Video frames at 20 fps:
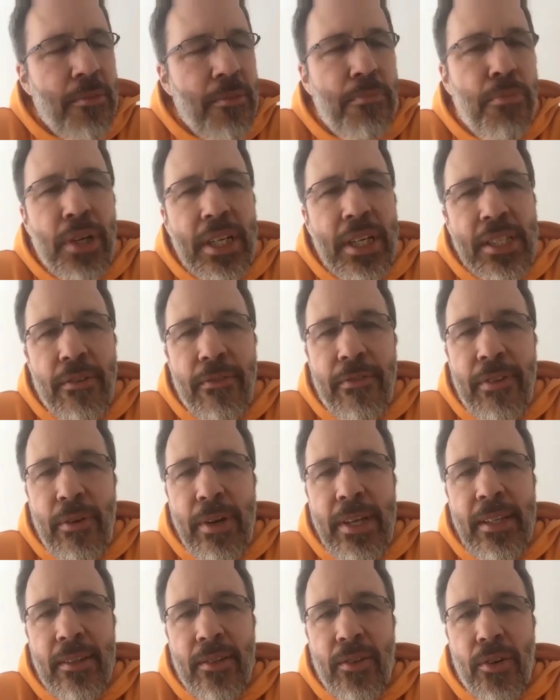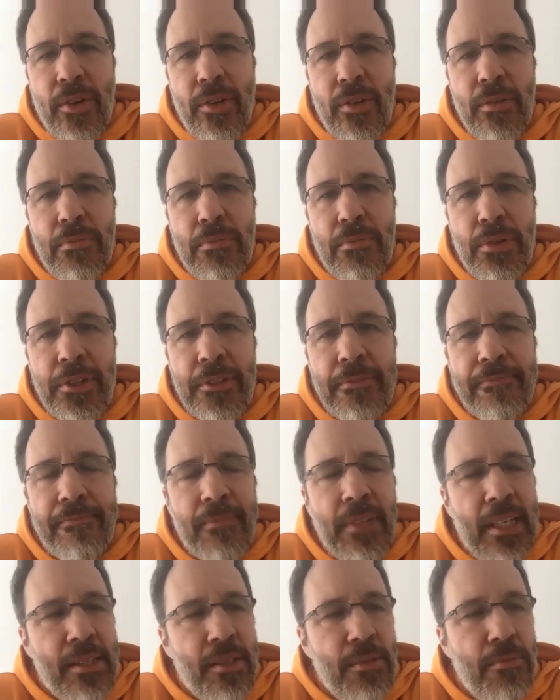book is a very internal book.
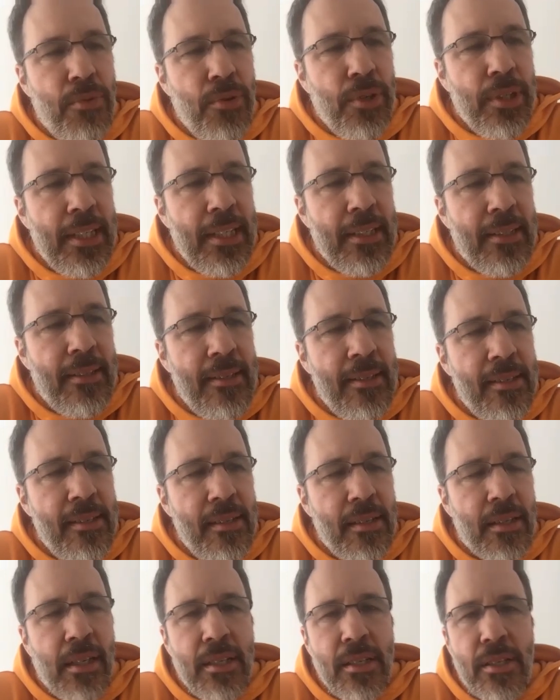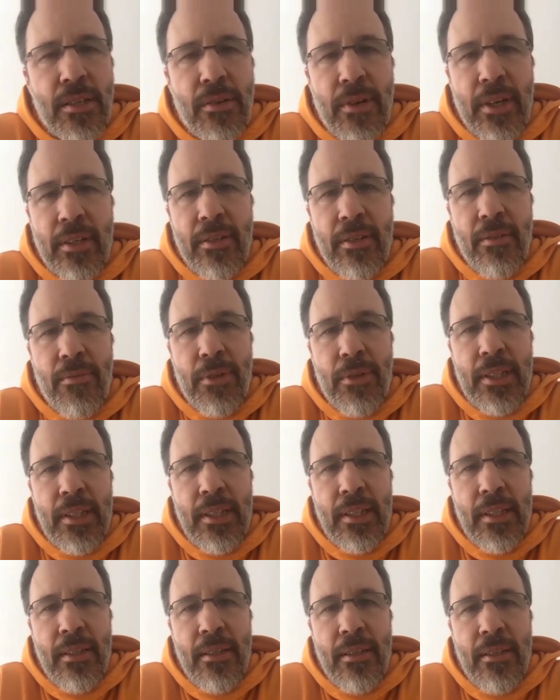It's a book that is constructed with
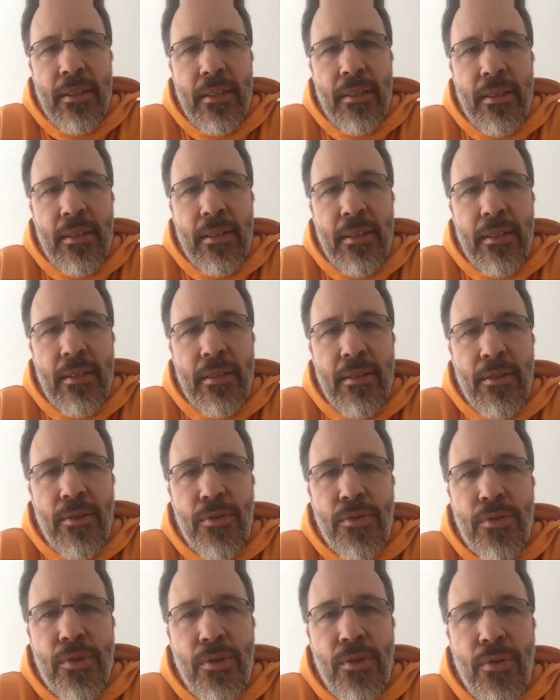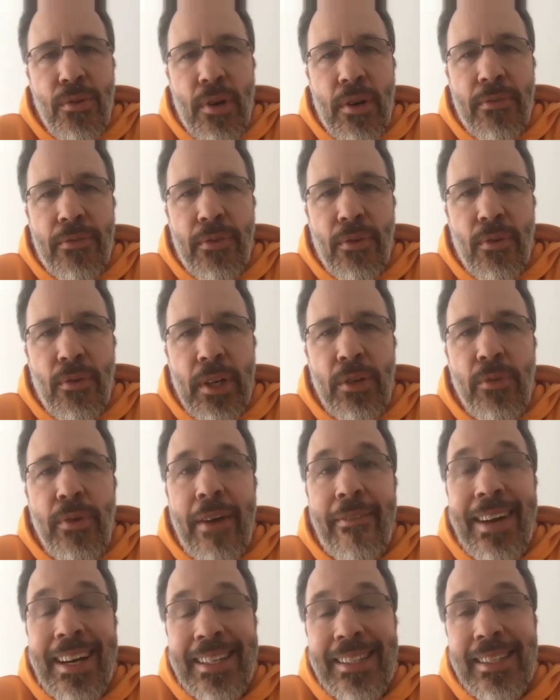you are following. You
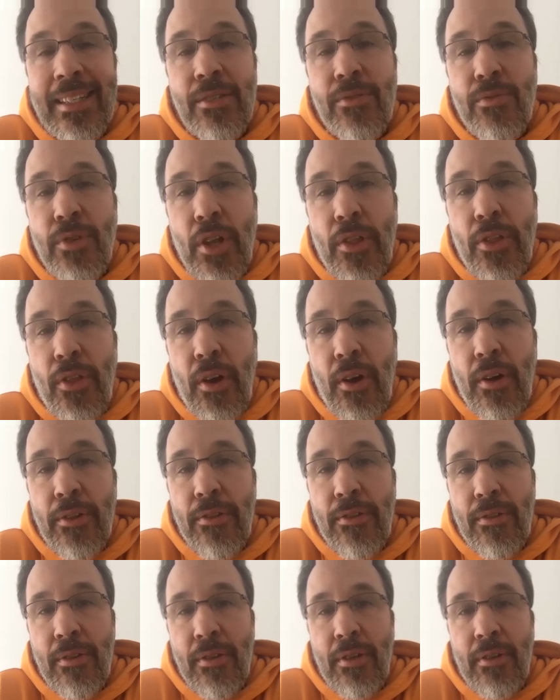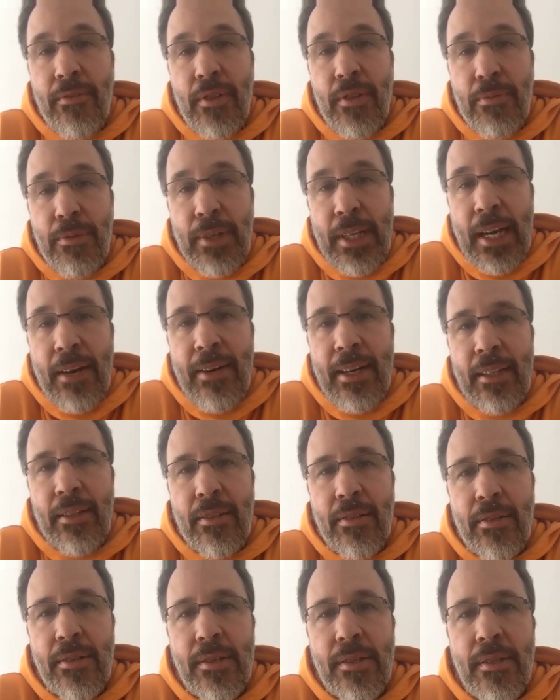have access to the thoughts of the
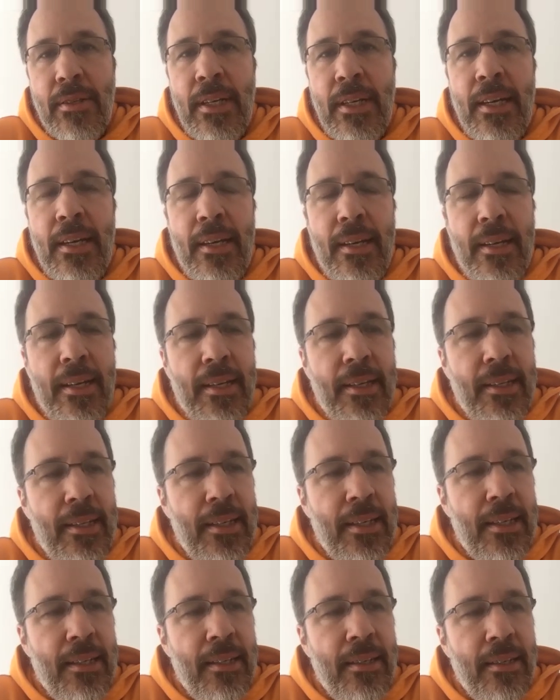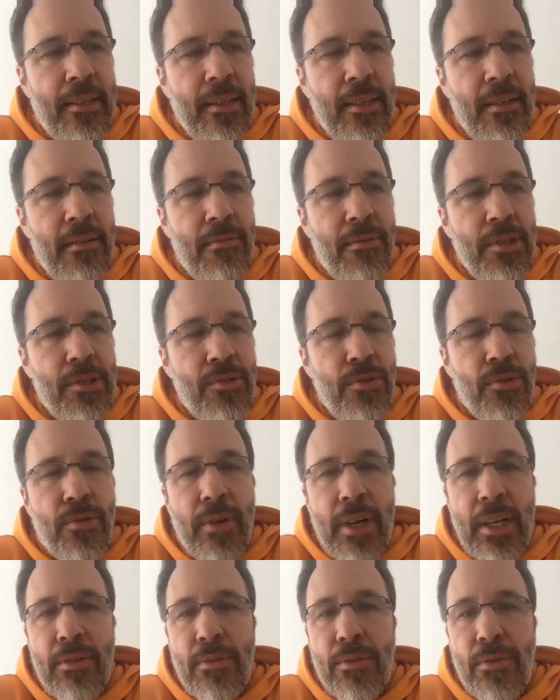characters, and the idea here was to
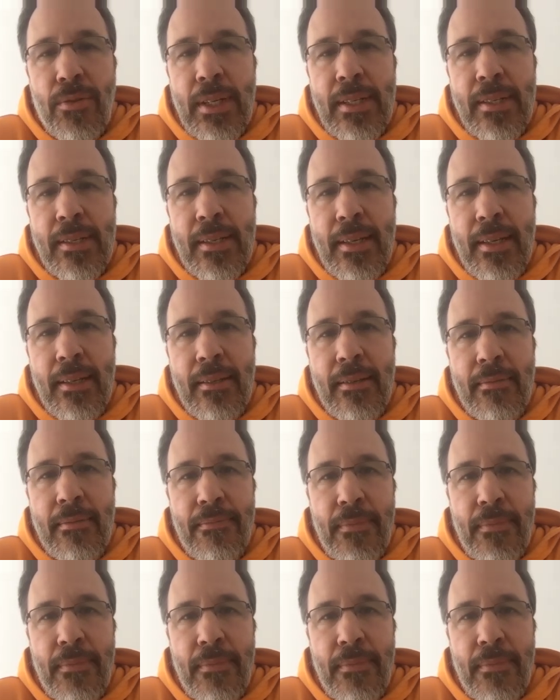try to translate